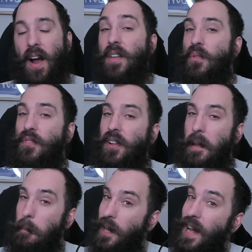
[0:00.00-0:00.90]
Why are you
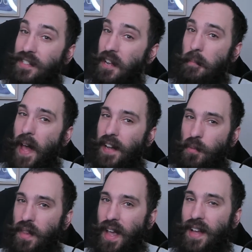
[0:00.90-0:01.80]
filling plastic
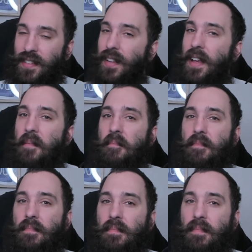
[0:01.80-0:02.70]
bags with gasoline?
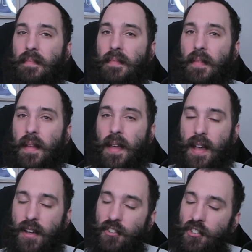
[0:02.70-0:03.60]

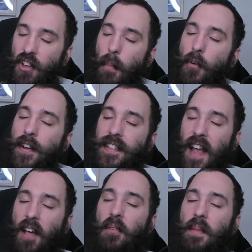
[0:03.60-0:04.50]
Someone
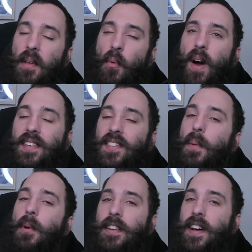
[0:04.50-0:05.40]
tell me why
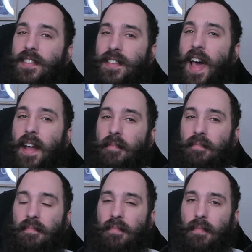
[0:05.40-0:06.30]
someone does that.
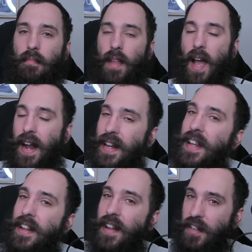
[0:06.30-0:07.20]
I
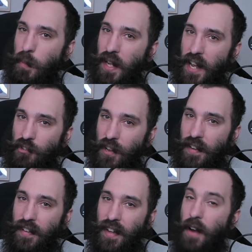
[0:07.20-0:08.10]
need an
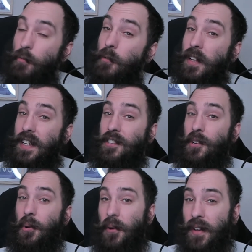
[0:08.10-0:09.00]
explanation. I really
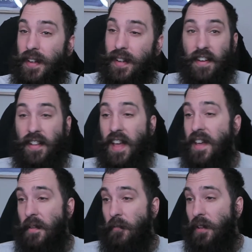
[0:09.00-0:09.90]
do. At the end of the
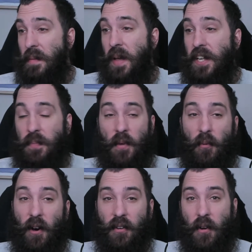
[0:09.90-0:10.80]
day, it really makes me
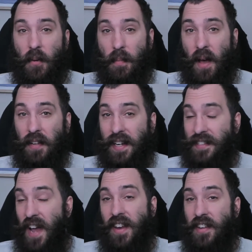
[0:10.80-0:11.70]
wonder about
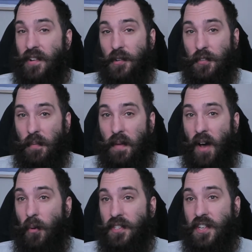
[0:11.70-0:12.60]
like 10 years from
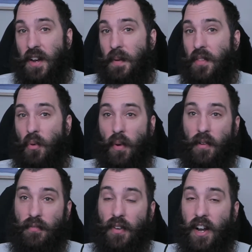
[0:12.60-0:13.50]
now, what's going to be the
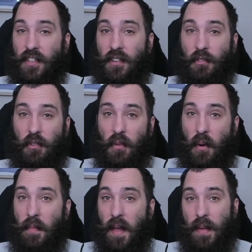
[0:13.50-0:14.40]
weird fucking social
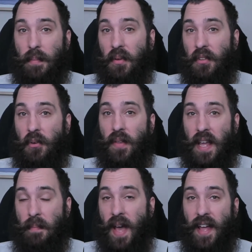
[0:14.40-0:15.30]
norm that people do when
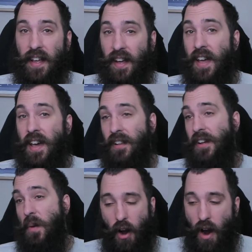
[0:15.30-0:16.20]
they panic.
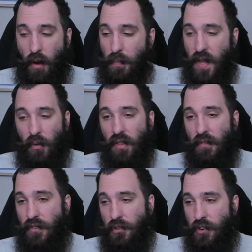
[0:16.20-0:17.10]
Like, are people in
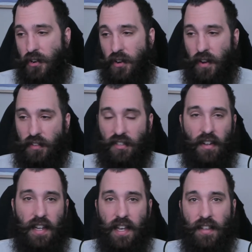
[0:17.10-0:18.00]
the future going to
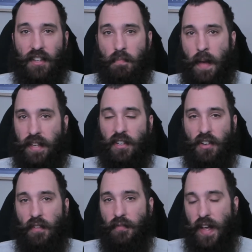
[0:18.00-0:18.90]
suddenly get this
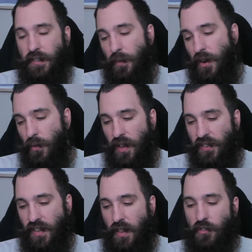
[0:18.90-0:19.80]
message on Facebook where
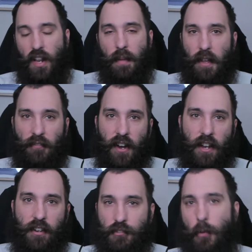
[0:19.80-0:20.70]
they say there's going to be a
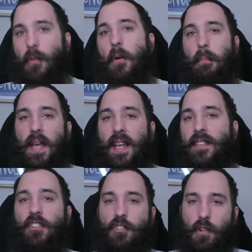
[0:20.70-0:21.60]
fucking DiGiorno
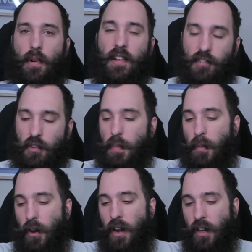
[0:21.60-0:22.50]
pizza shortage, so
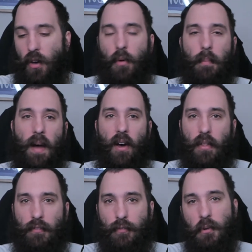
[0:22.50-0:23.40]
people are going to go and buy
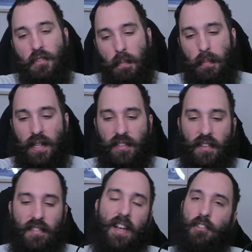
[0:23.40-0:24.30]
all the frozen
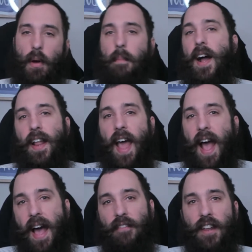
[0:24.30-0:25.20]
pizzas, so I'm not going to
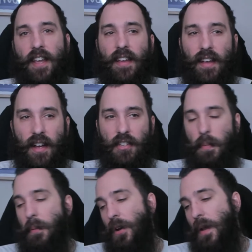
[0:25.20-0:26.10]
have any?
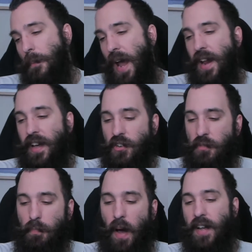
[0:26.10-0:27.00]
So people are going to panic and
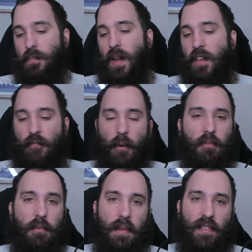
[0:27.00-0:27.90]
just buy as many
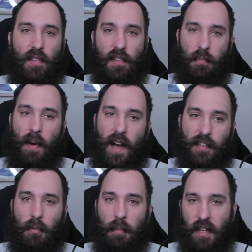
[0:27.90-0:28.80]
frozen pizzas as
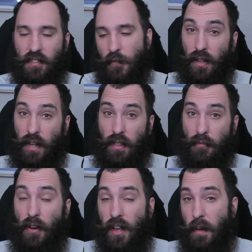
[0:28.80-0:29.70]
possible because they feel like
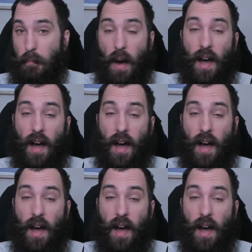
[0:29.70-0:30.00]
the fucking